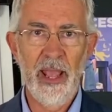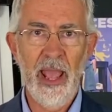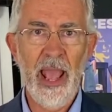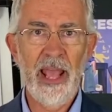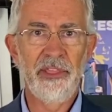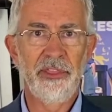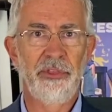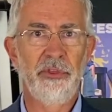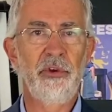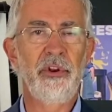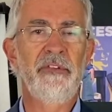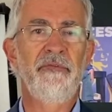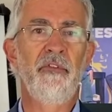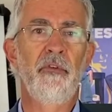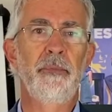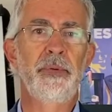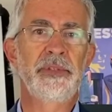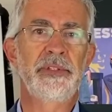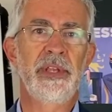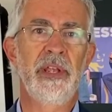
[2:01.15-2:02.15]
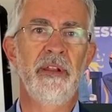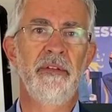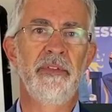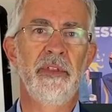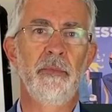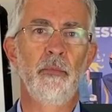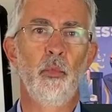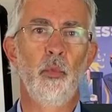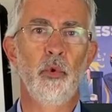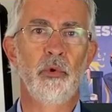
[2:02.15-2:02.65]
And 34% of
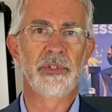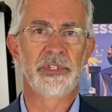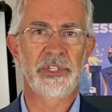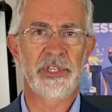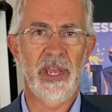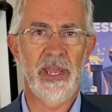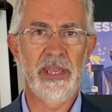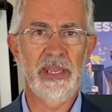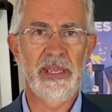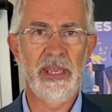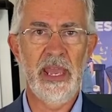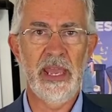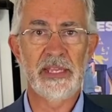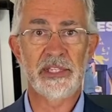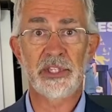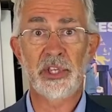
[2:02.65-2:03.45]
them say yes.